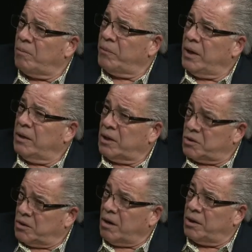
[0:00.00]
-hmm. that
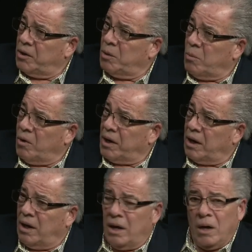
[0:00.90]
started in the morning.
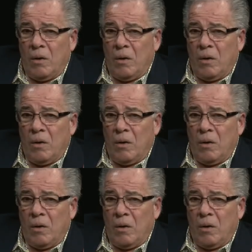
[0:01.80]
Mm-hmm.